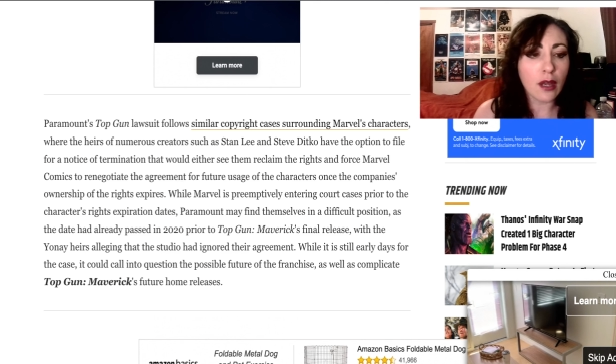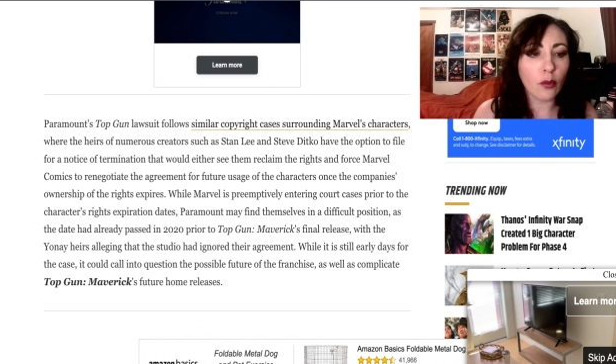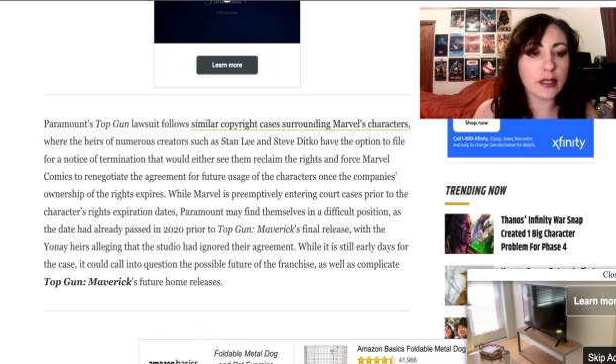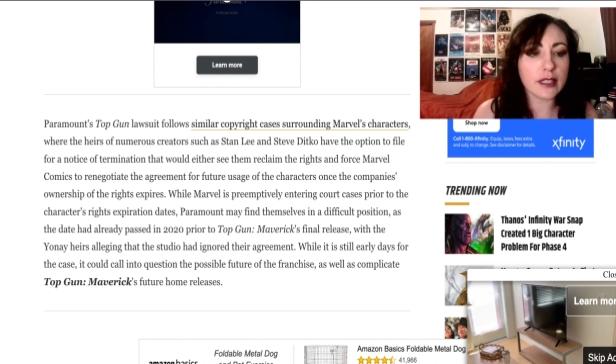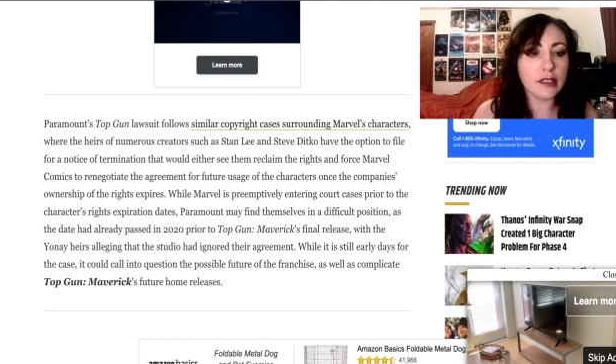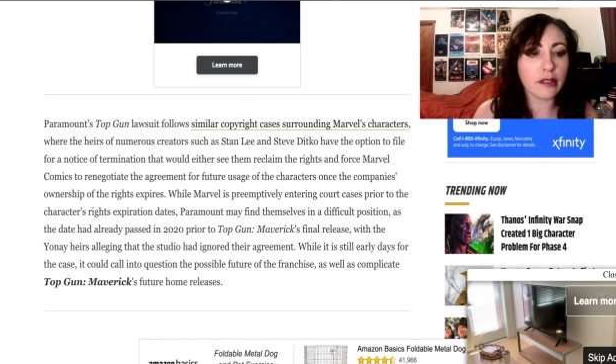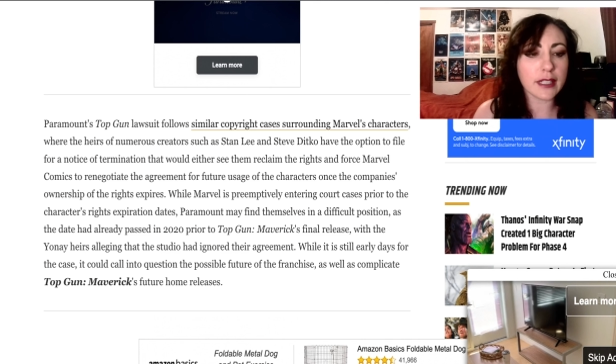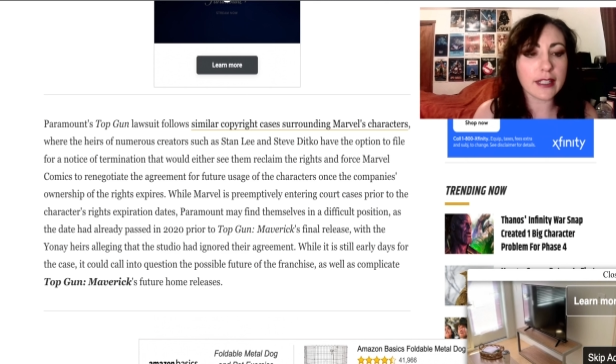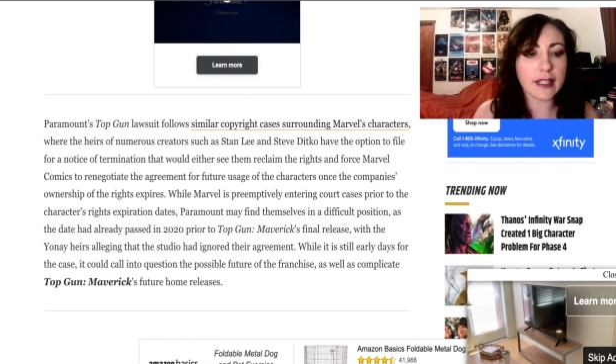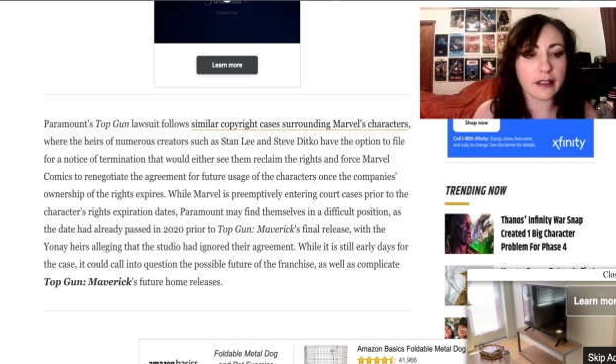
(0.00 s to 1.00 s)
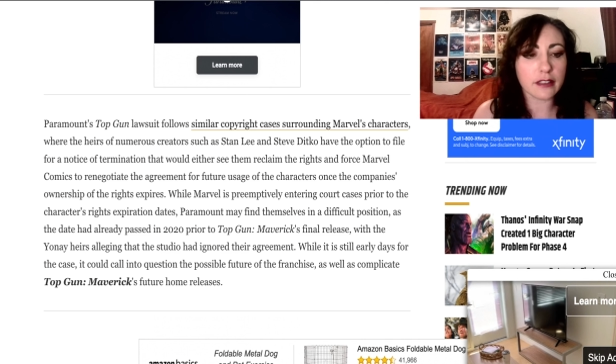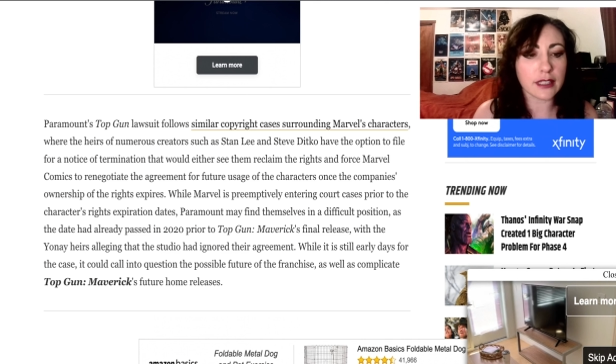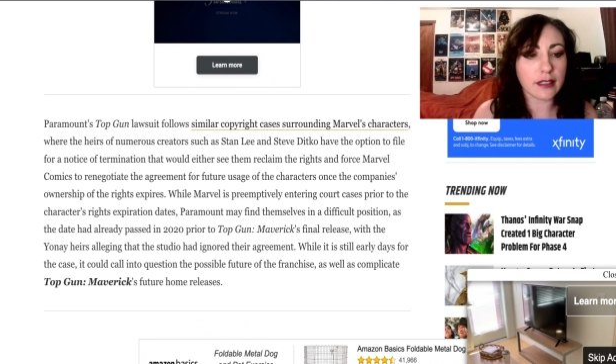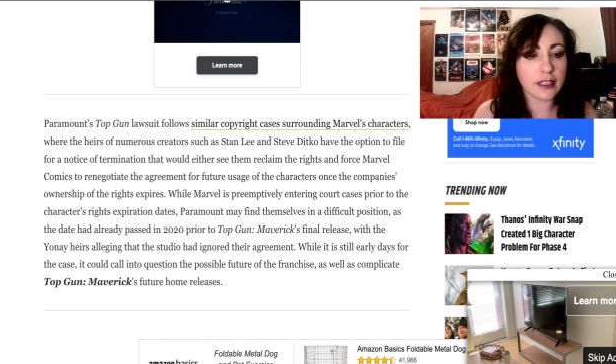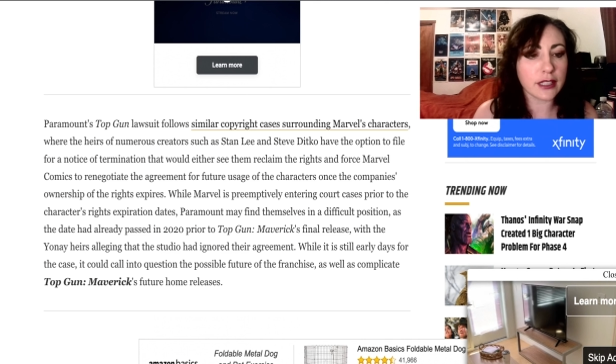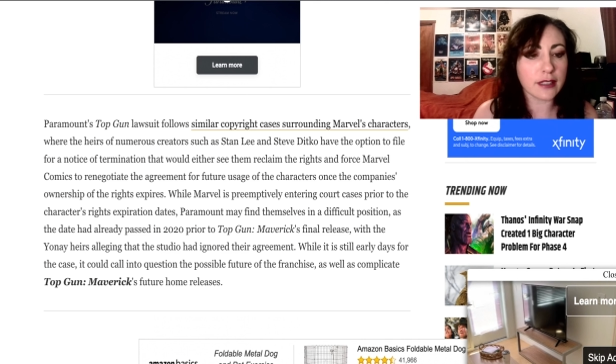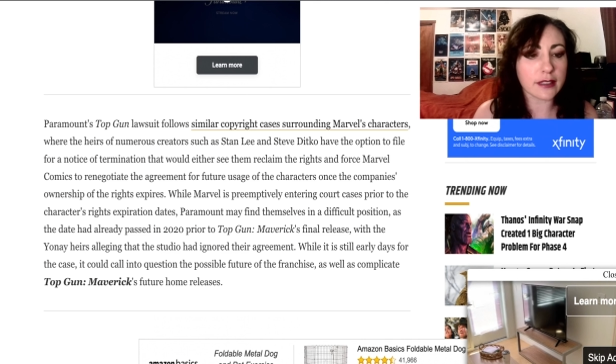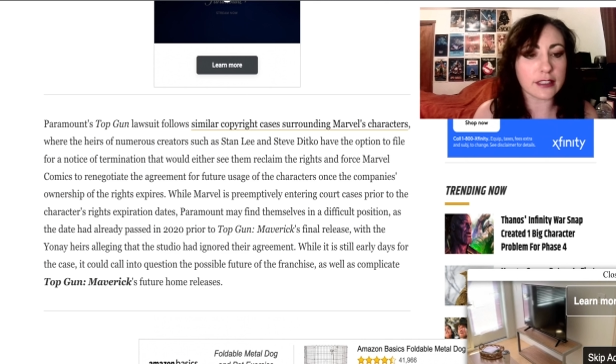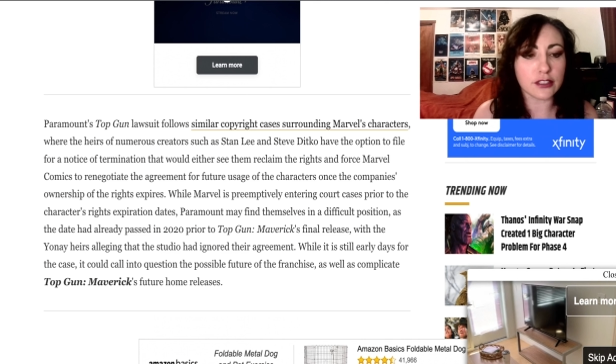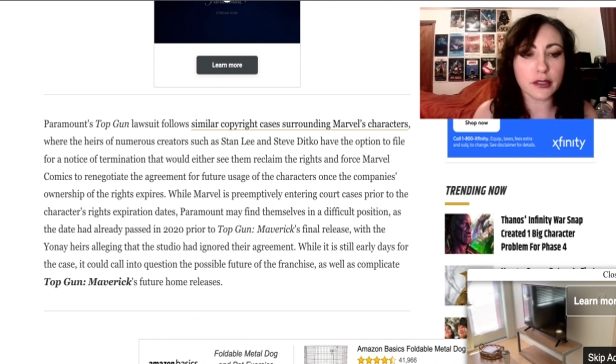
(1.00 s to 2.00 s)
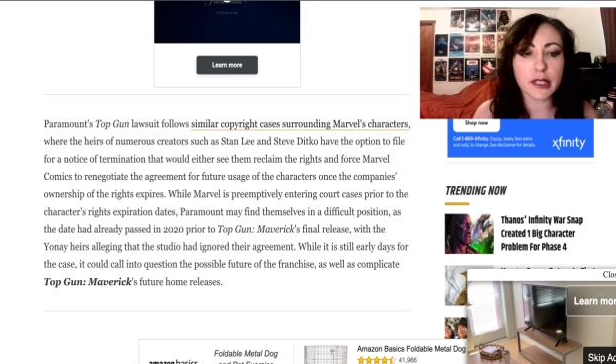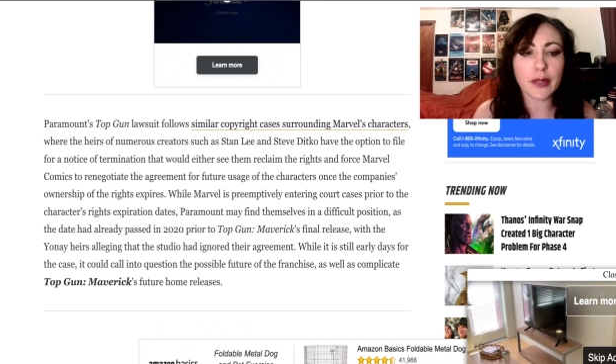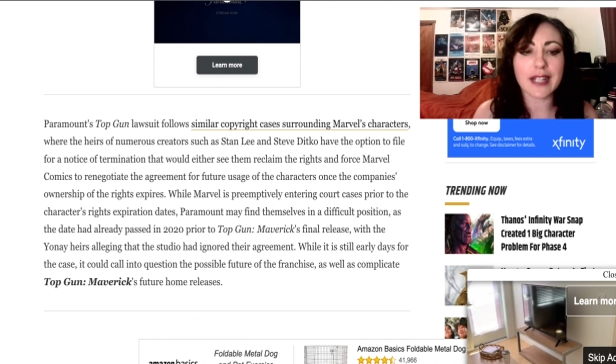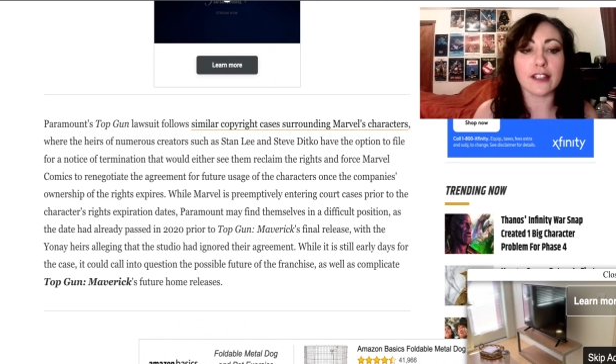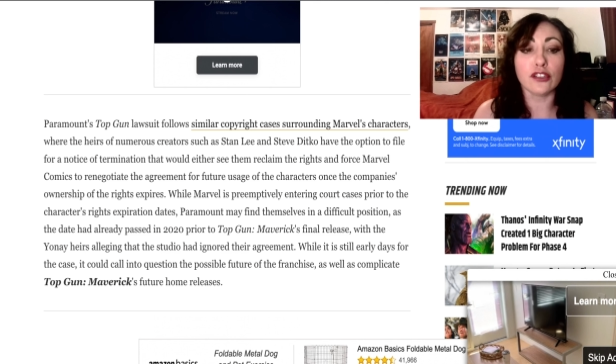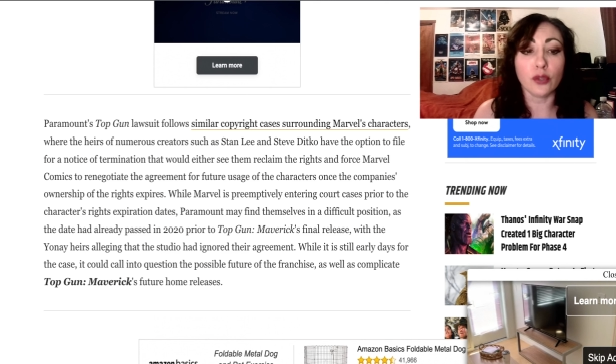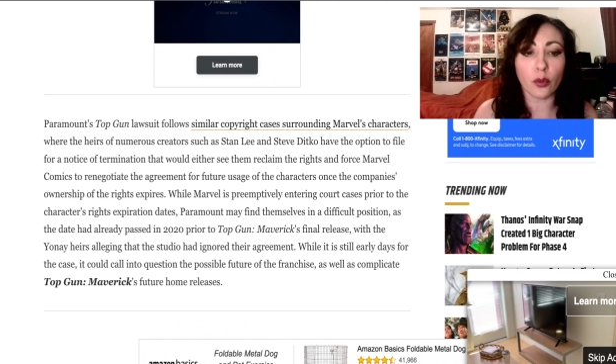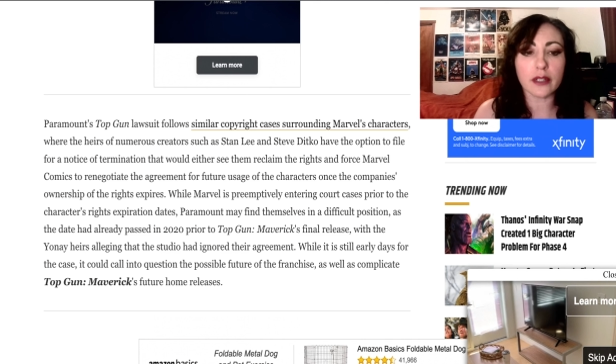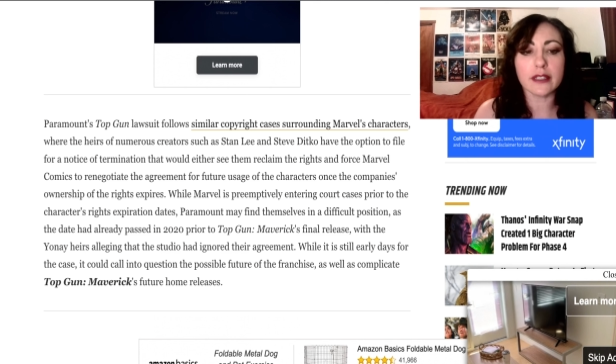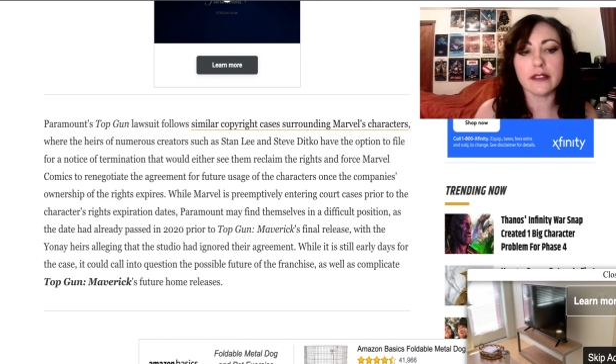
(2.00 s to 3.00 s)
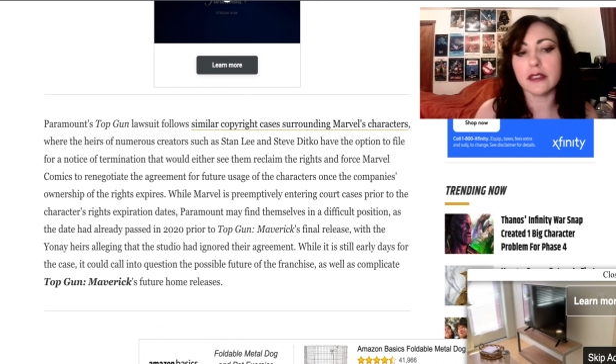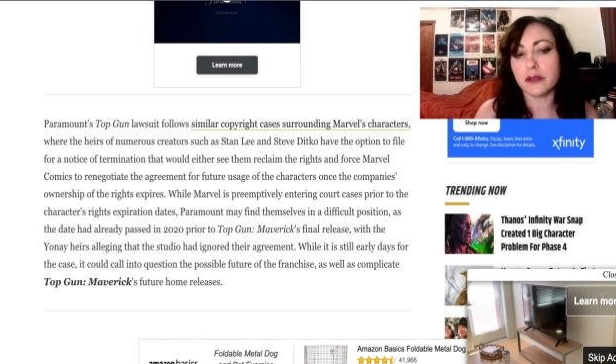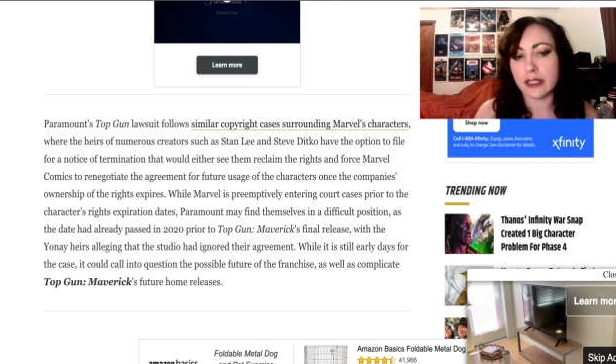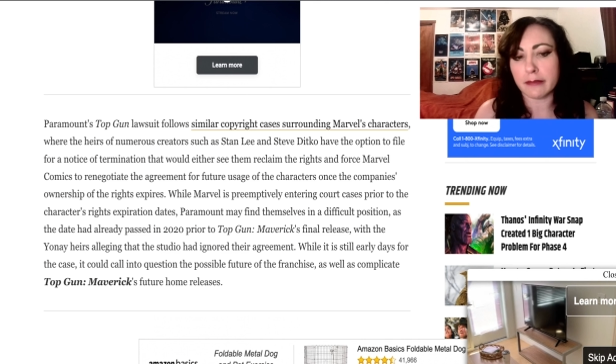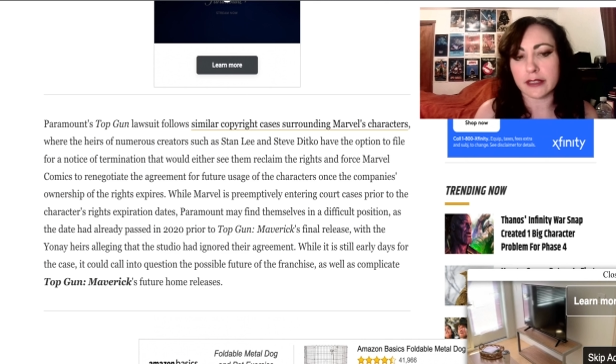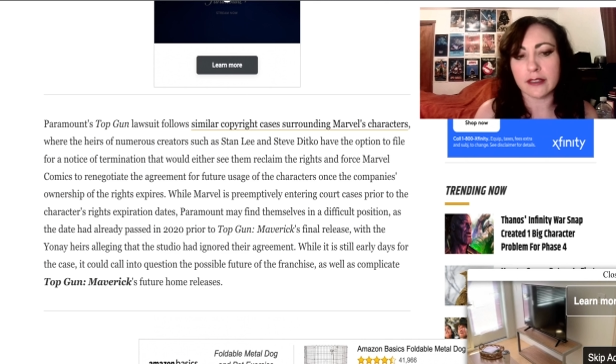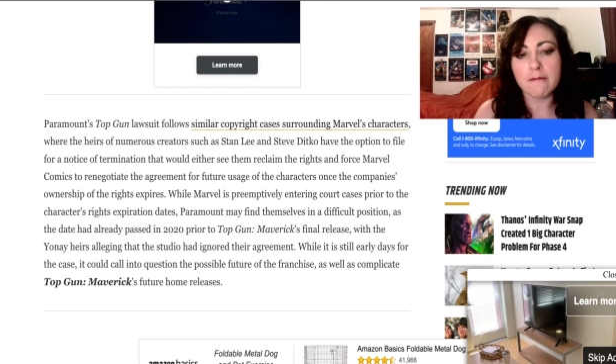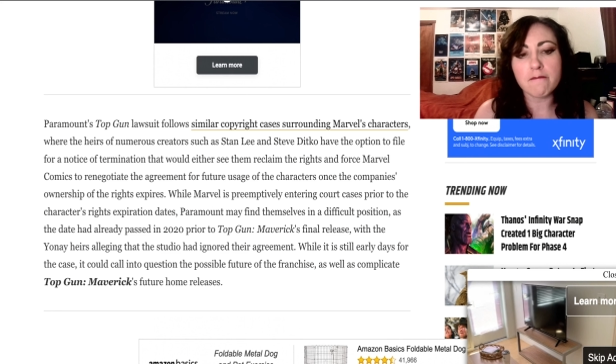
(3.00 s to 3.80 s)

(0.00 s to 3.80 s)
with the Yonay heirs alleging that the studio had ignored their agreement.